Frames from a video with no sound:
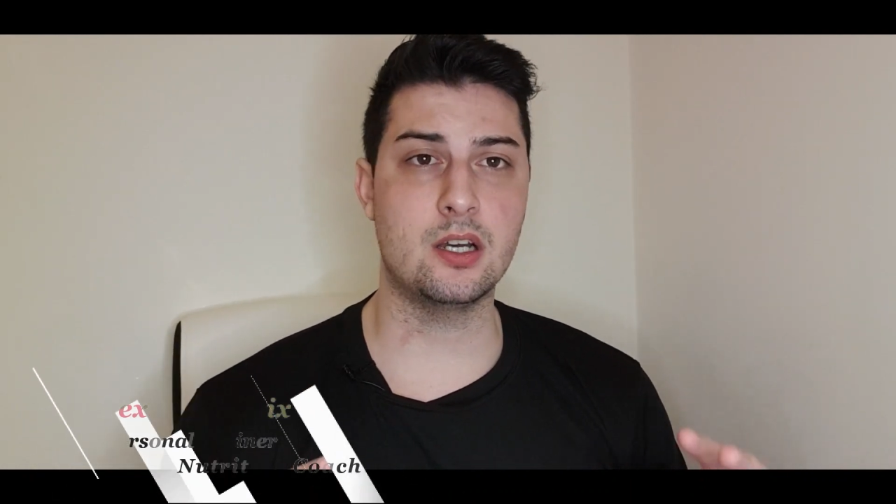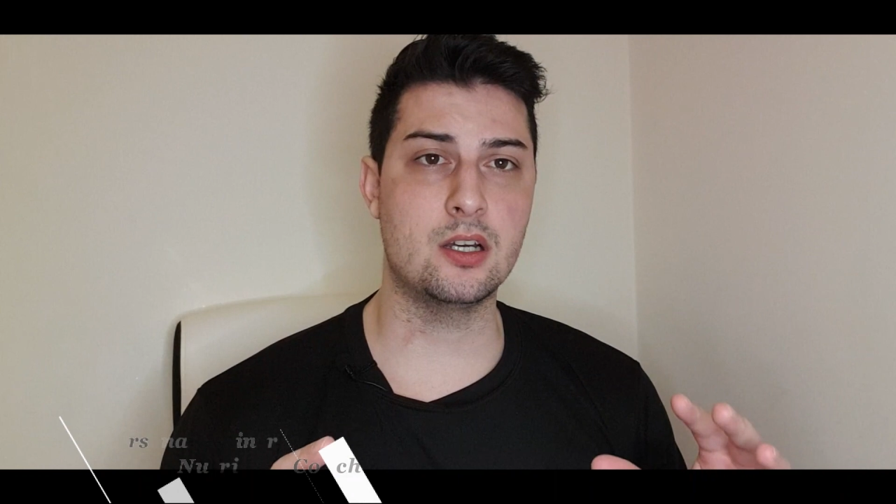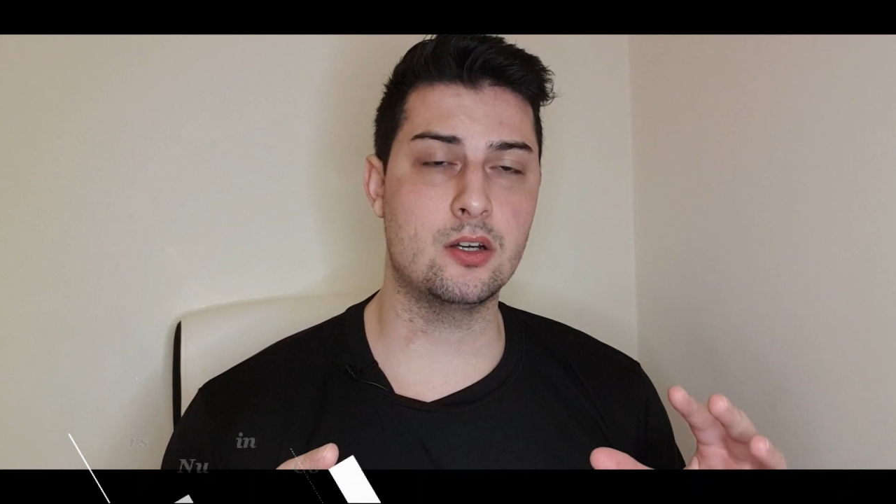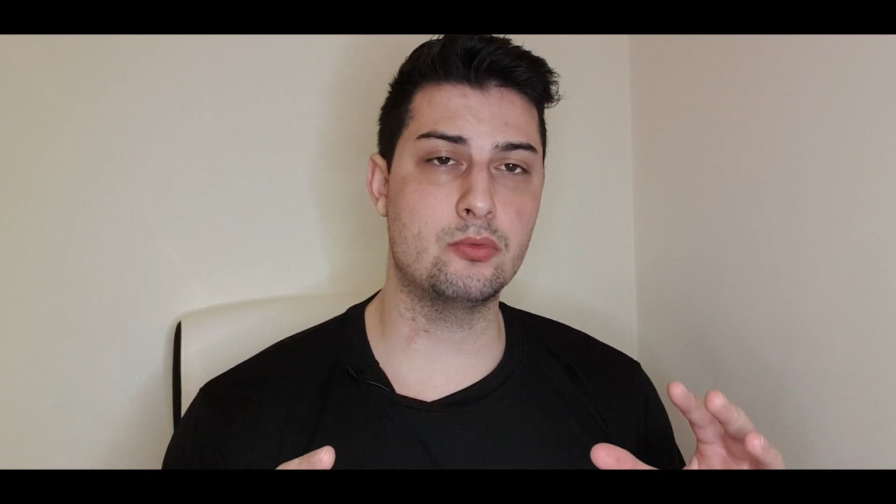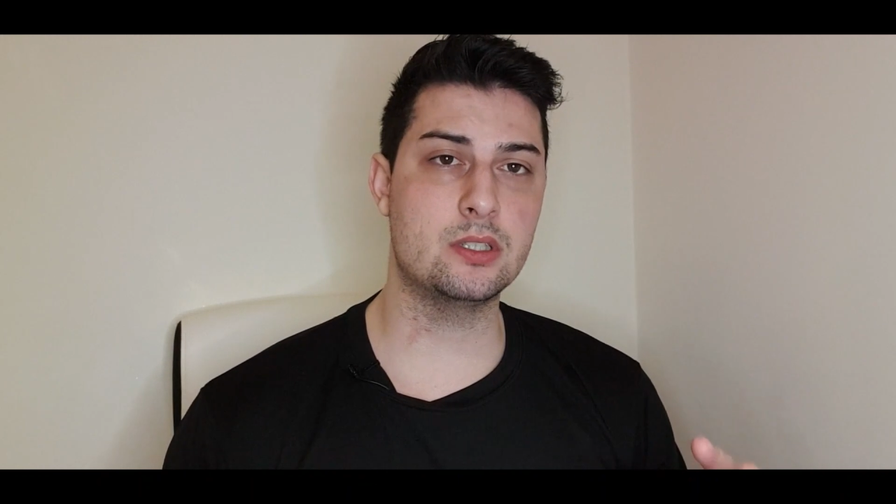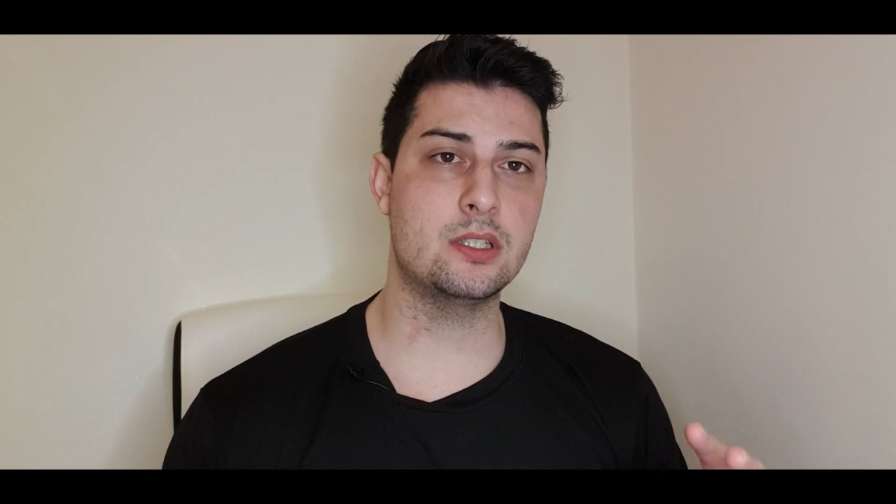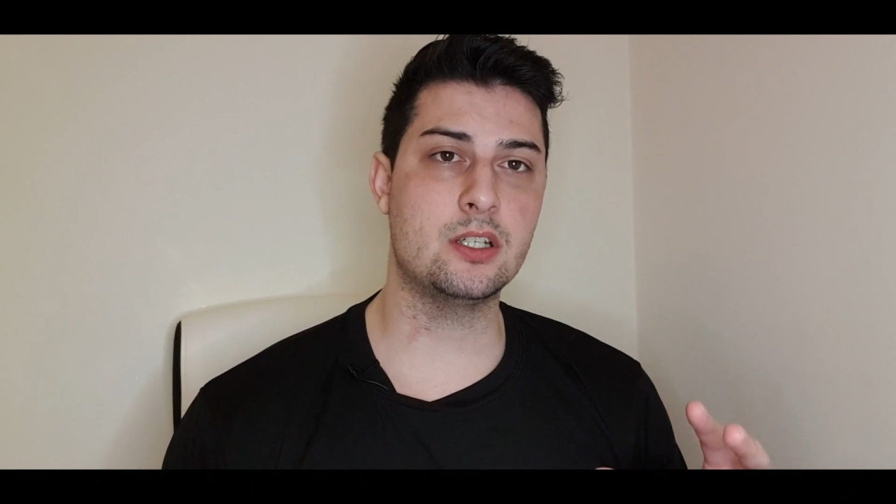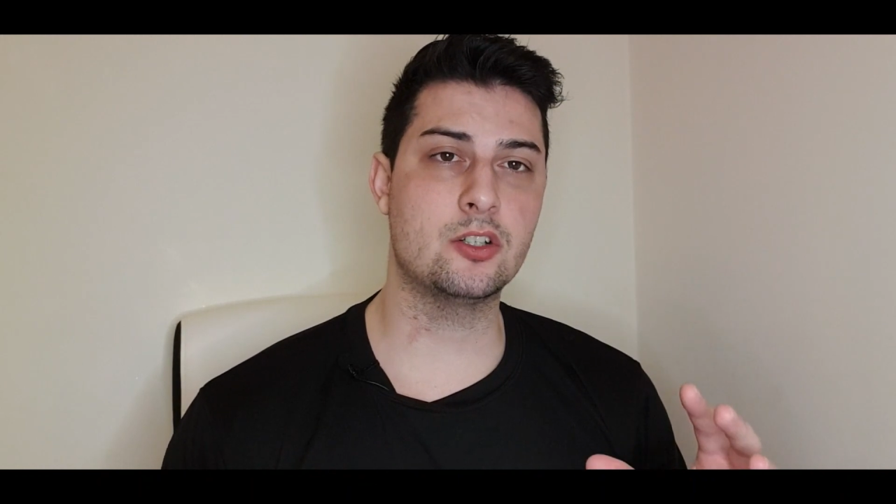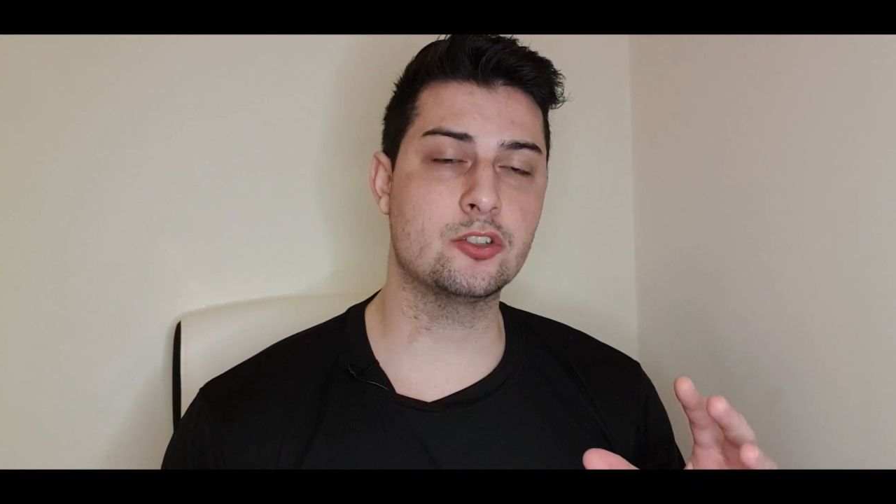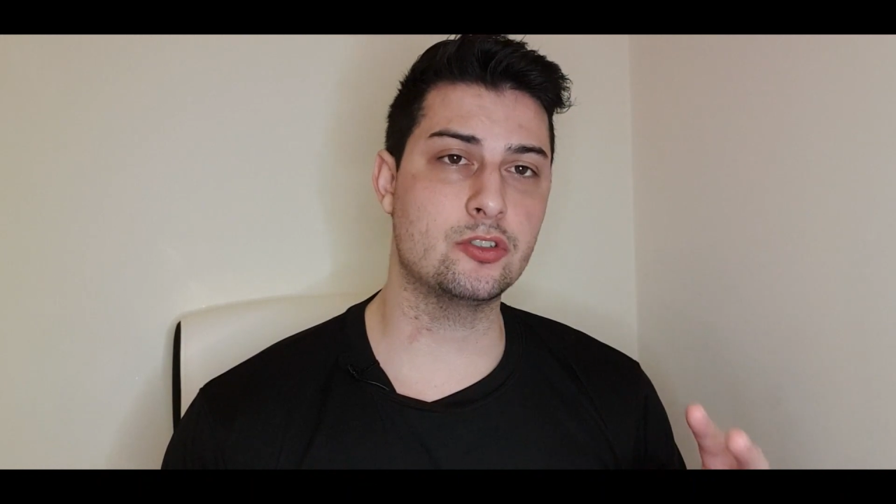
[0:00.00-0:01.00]
a really
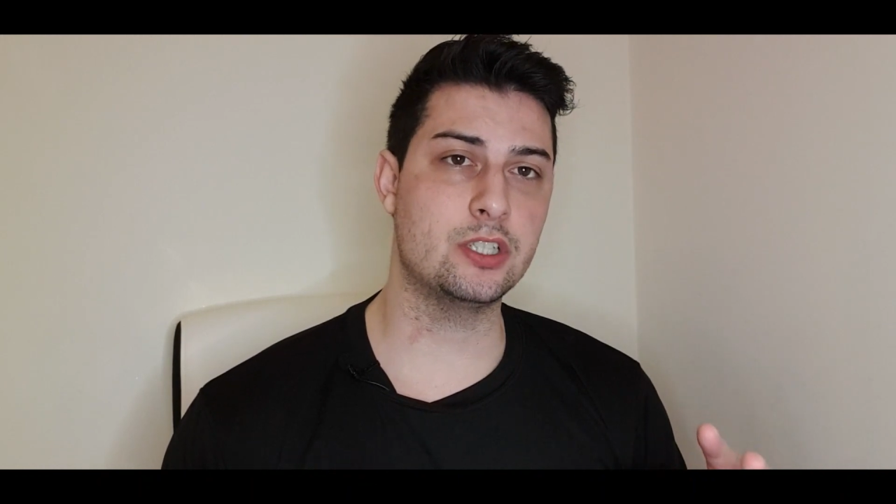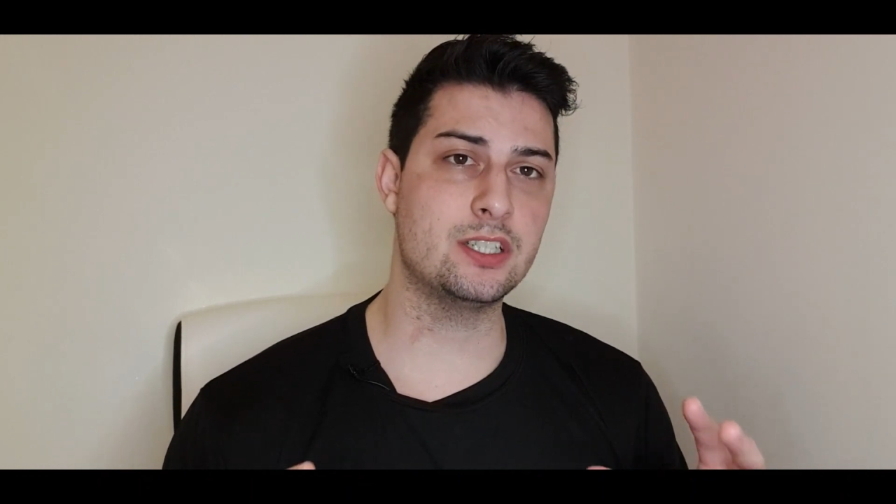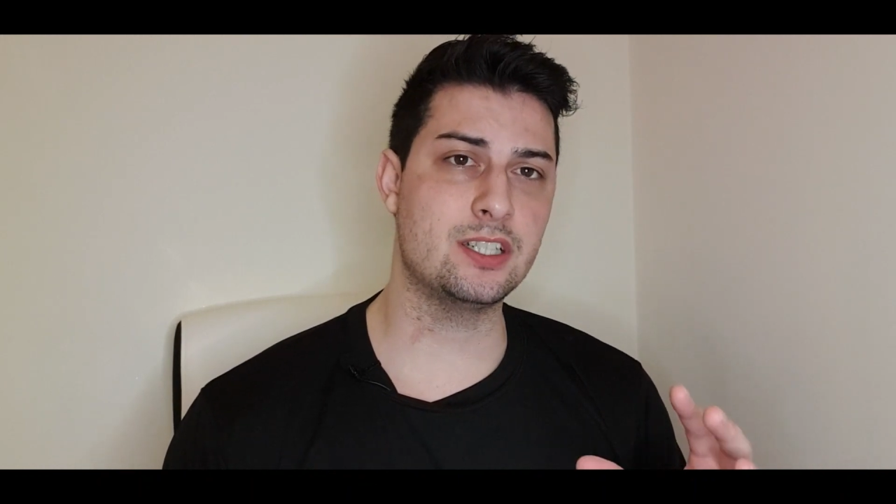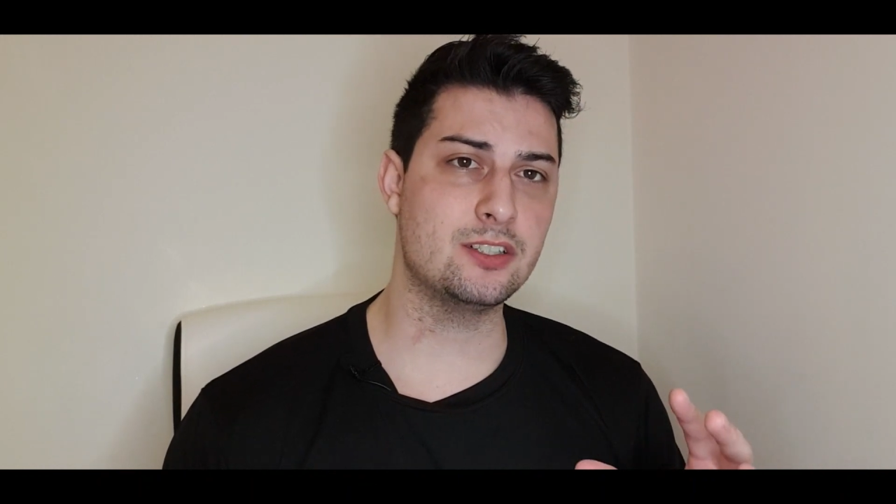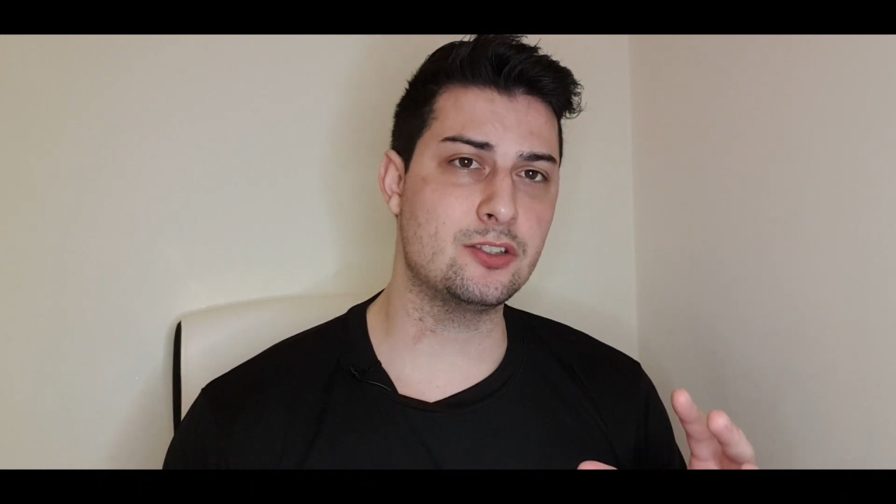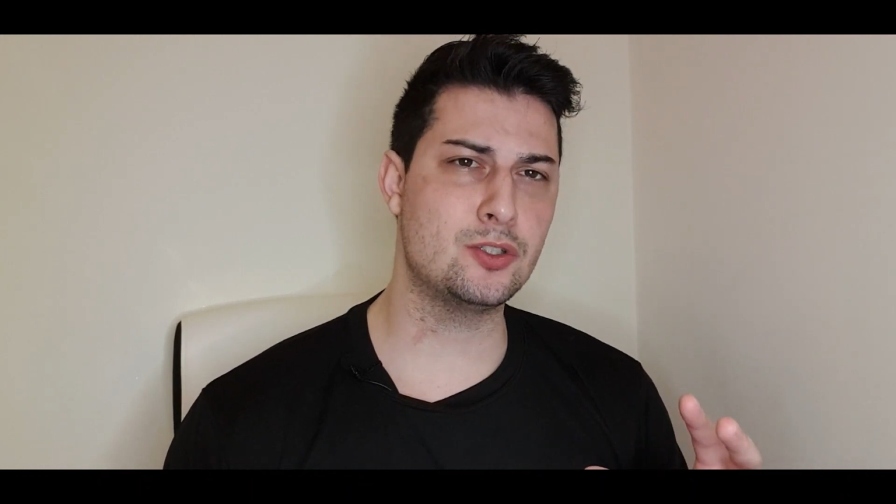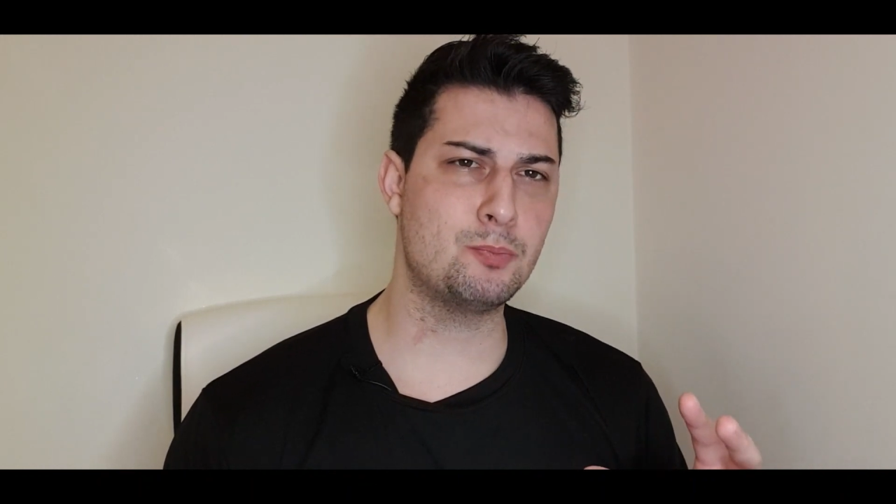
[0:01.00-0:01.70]
contradicting